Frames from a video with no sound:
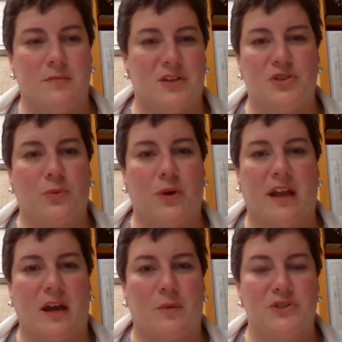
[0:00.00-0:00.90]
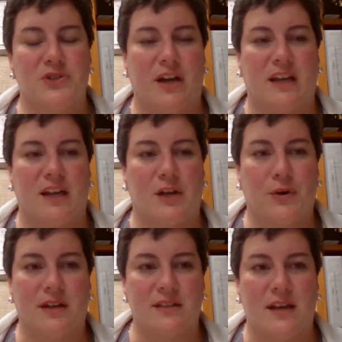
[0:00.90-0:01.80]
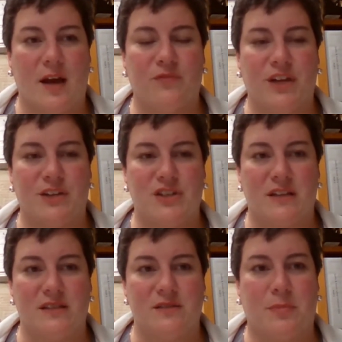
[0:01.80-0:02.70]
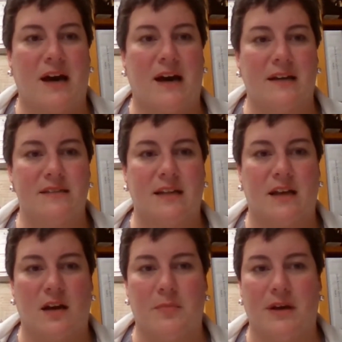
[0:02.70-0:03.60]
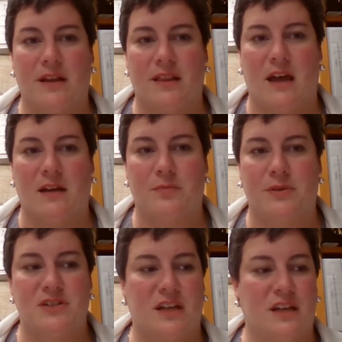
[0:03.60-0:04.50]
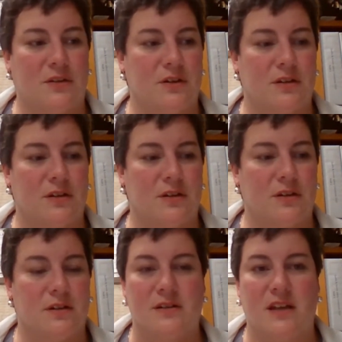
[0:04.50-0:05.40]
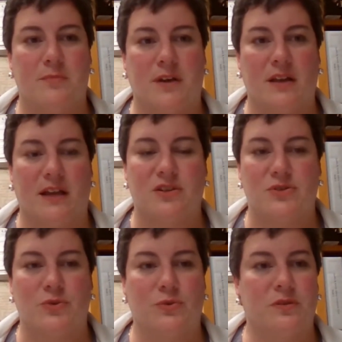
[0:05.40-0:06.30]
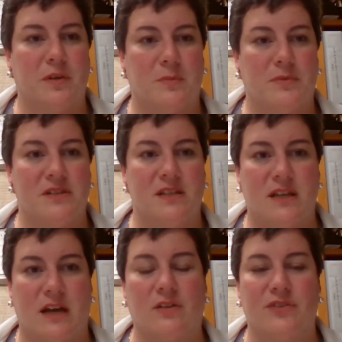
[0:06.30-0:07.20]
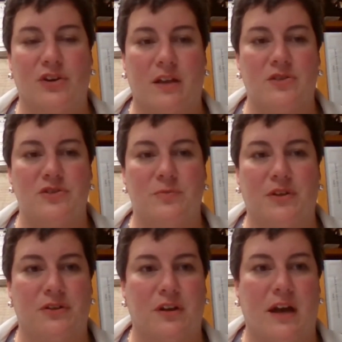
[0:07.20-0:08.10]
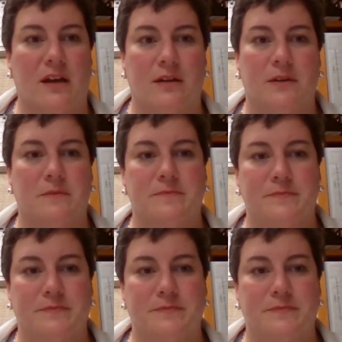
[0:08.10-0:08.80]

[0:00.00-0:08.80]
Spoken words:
and I'm not sure why yet, we're trying to get it corrected, MVHS's pod is not up on that particular site, but that's a good tool to be able to tell if you're eligible or not.